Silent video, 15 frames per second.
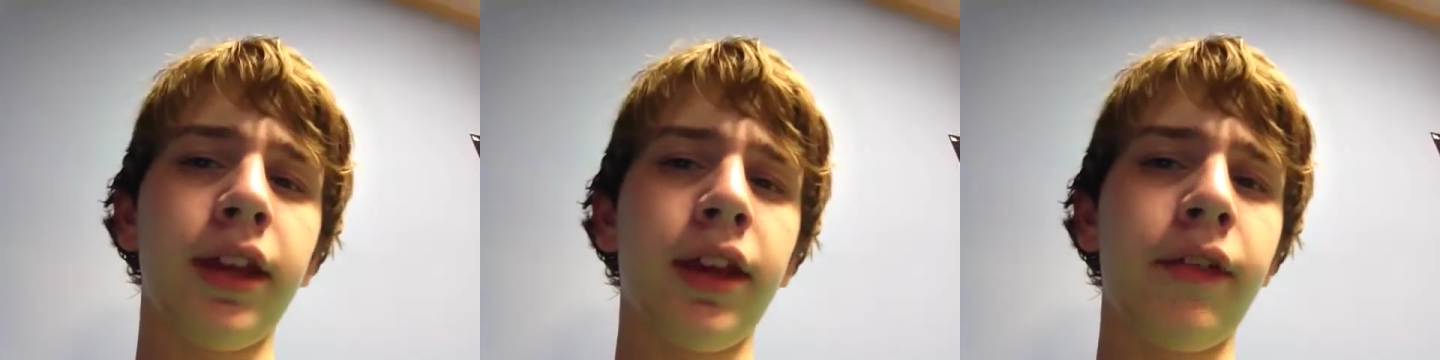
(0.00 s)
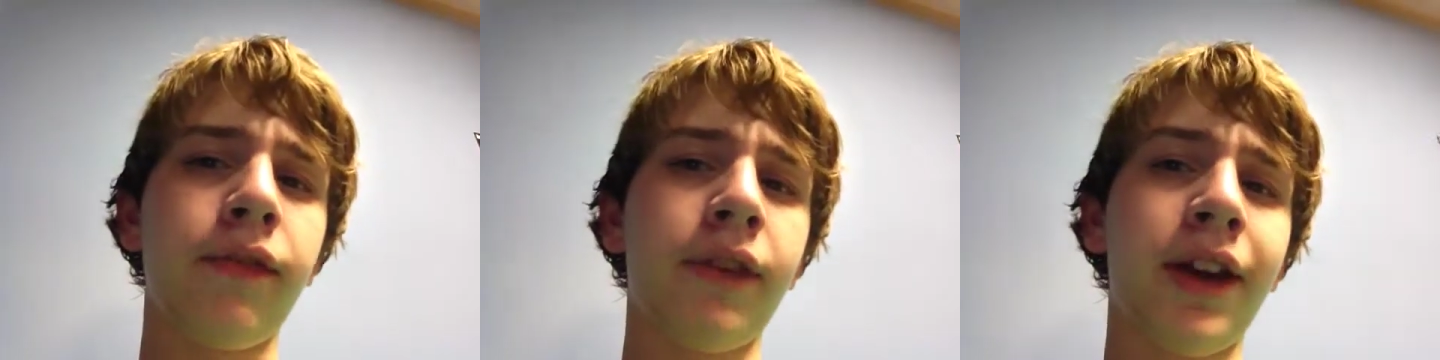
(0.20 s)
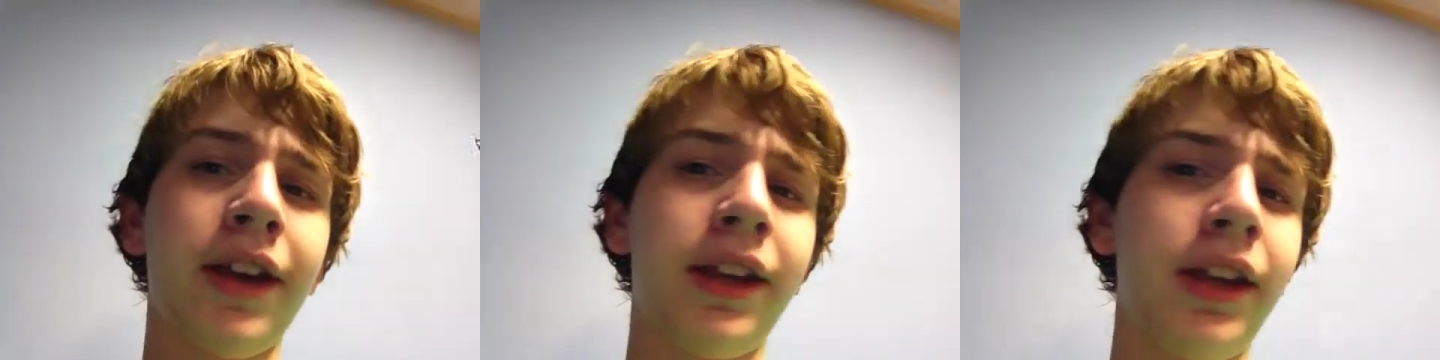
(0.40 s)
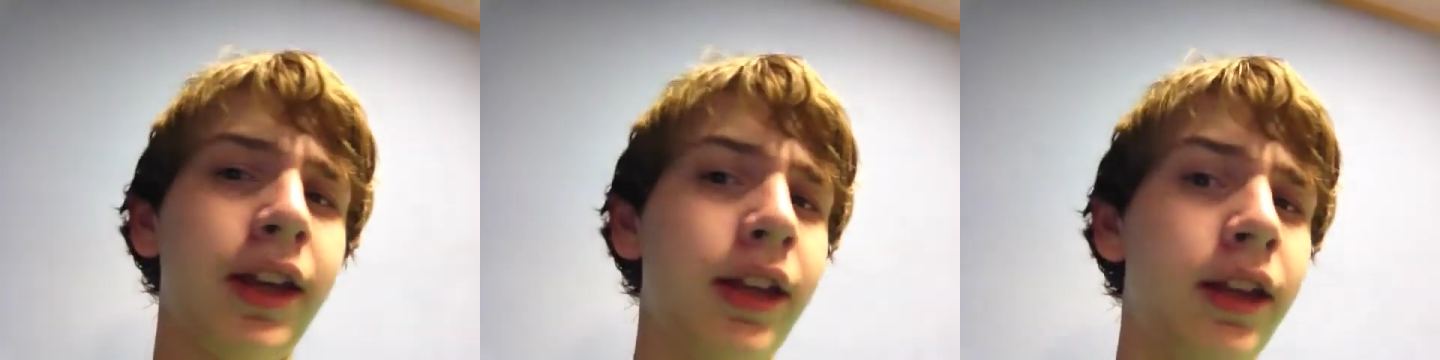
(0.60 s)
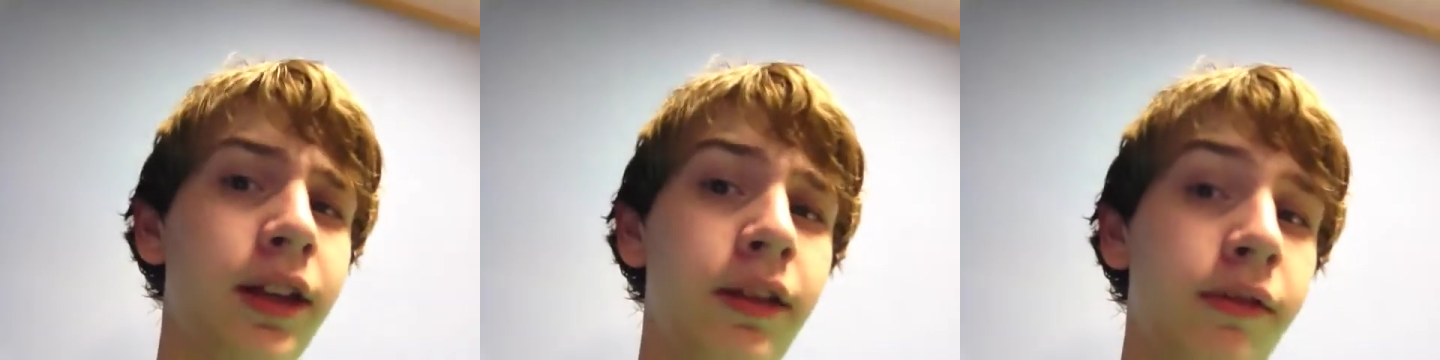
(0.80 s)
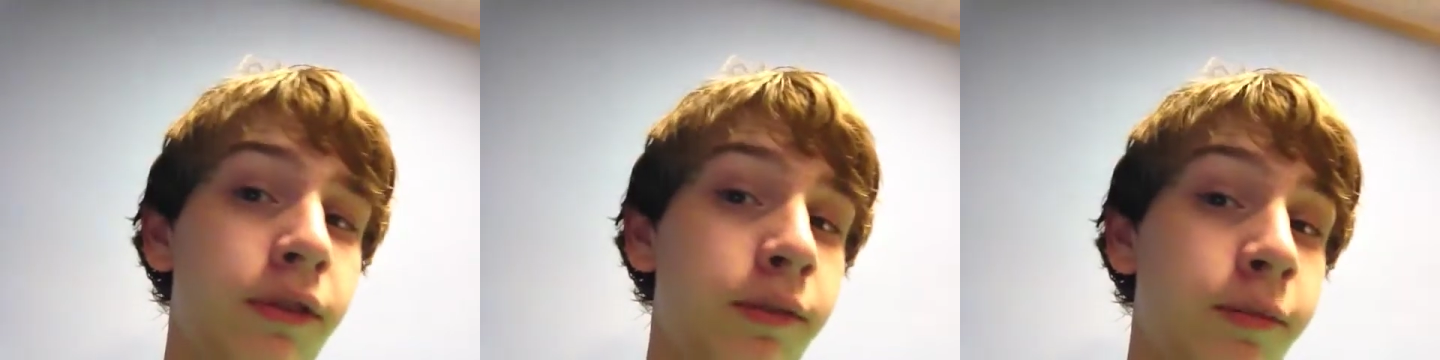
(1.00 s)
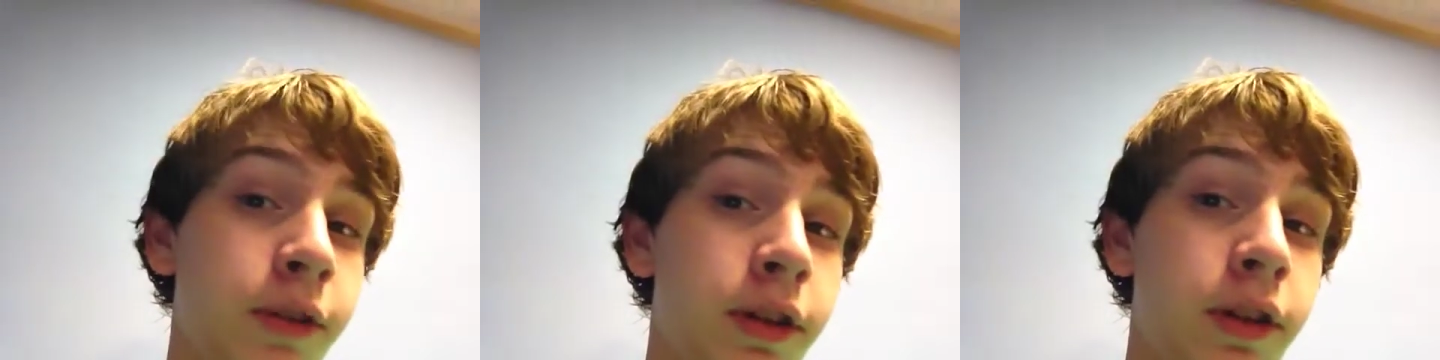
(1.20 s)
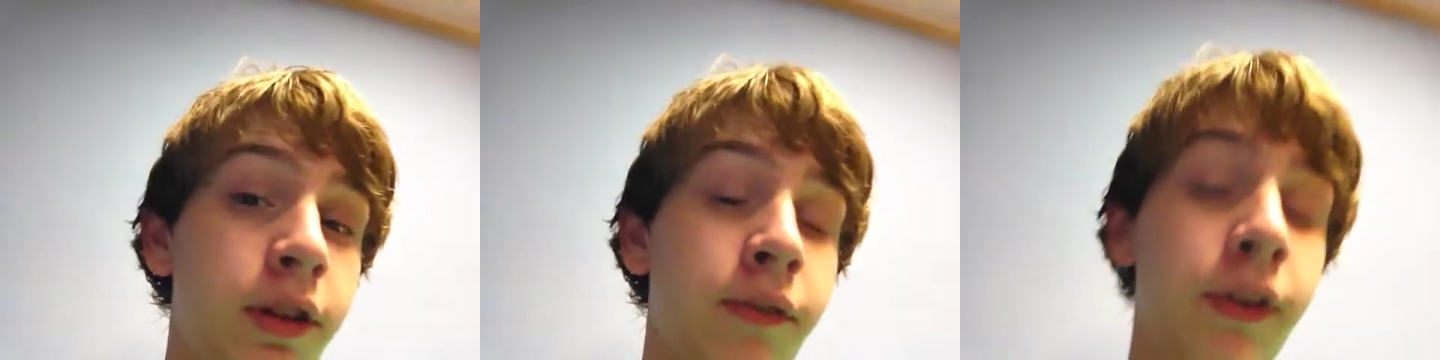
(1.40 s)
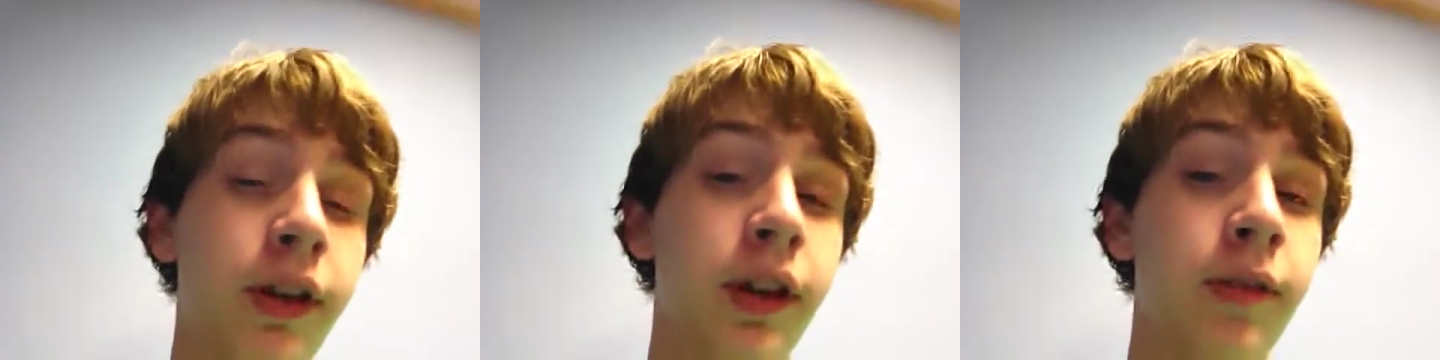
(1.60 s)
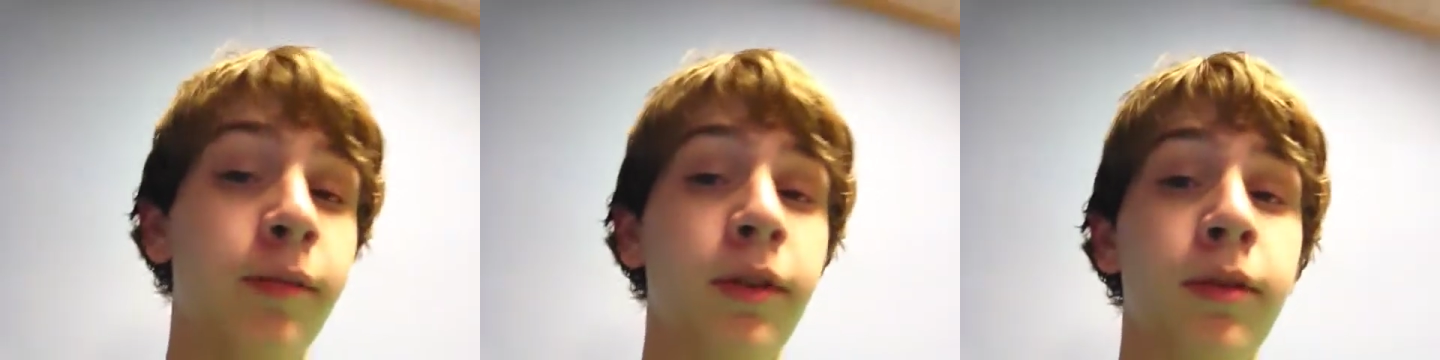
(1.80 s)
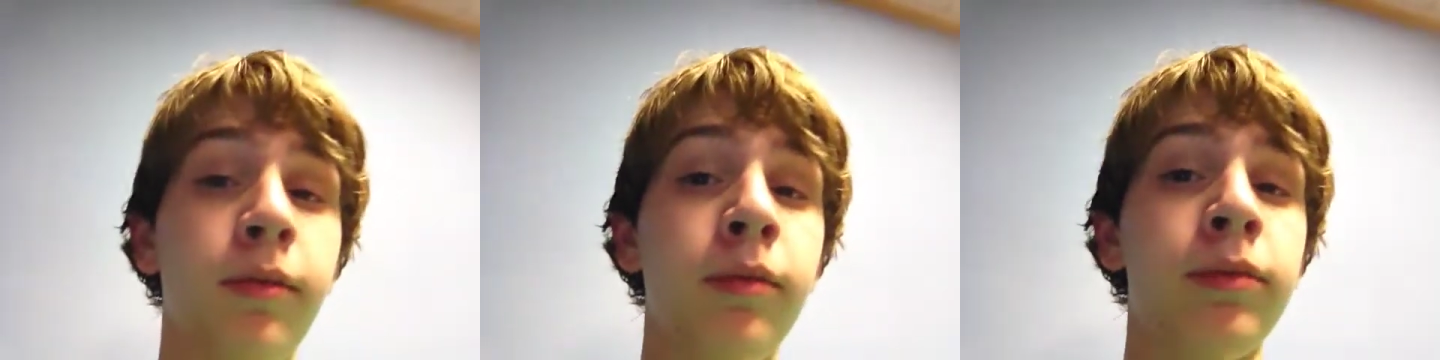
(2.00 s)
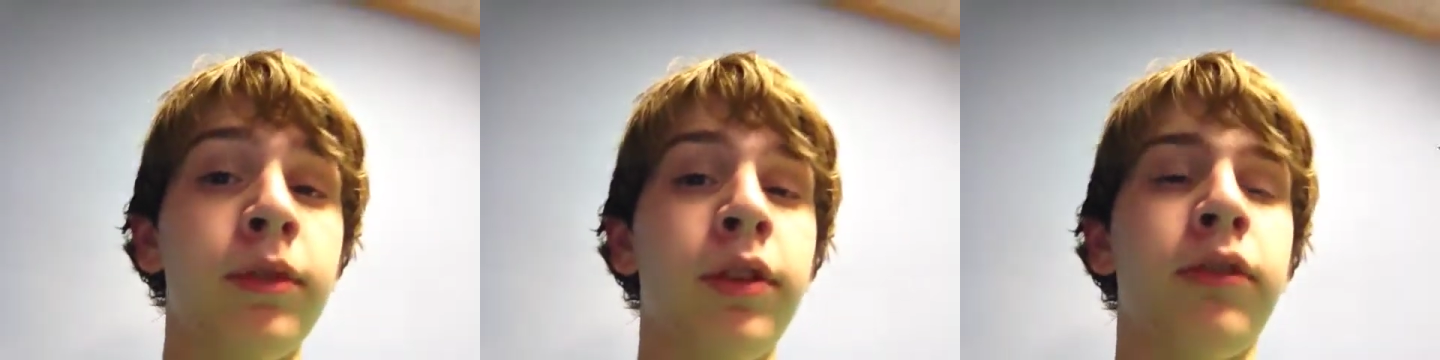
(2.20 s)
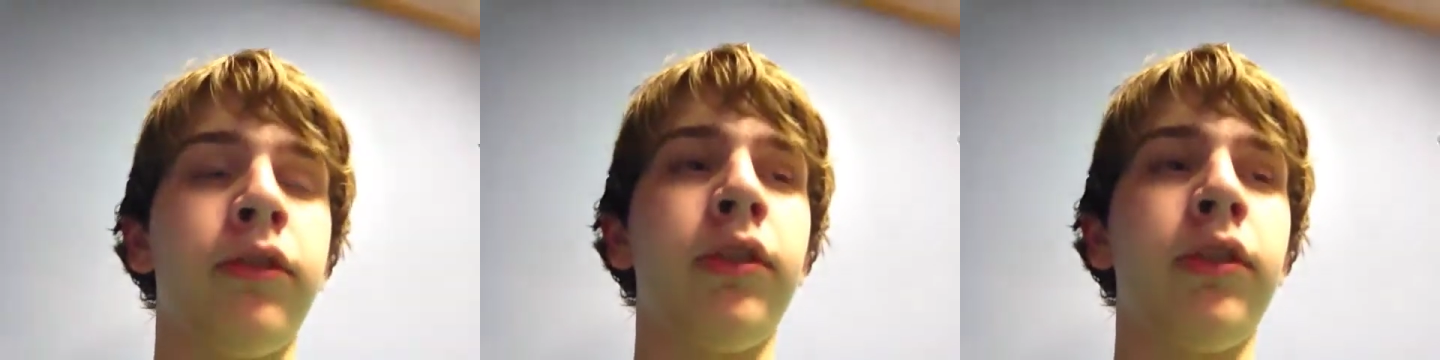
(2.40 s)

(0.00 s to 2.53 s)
if I get even a min- if I get a minimum wage